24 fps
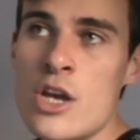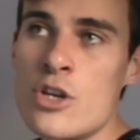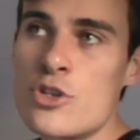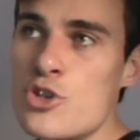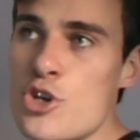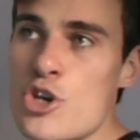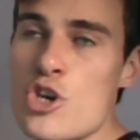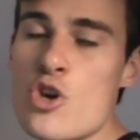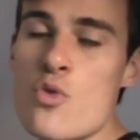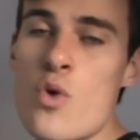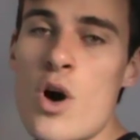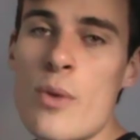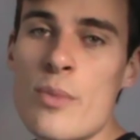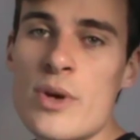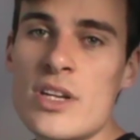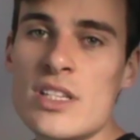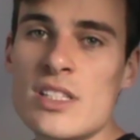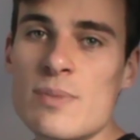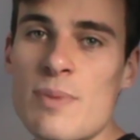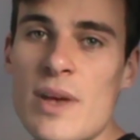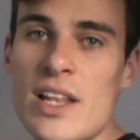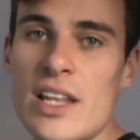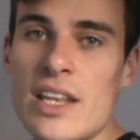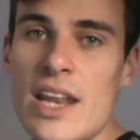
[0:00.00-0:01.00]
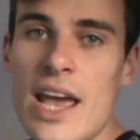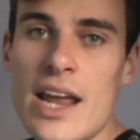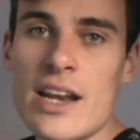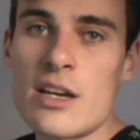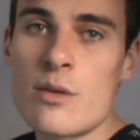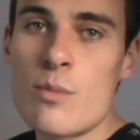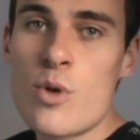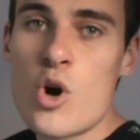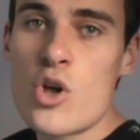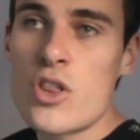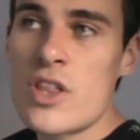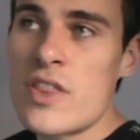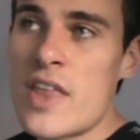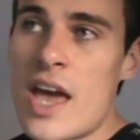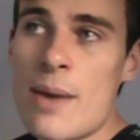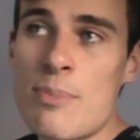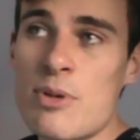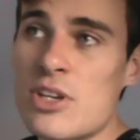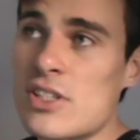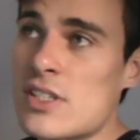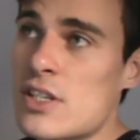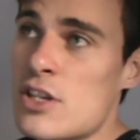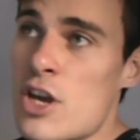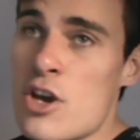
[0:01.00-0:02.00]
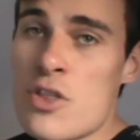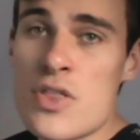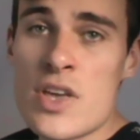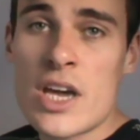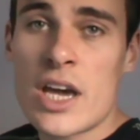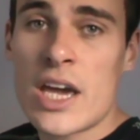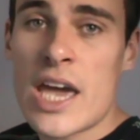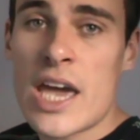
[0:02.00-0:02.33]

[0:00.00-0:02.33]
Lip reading: Do you want me to spell it out any more than that? Because I don't think I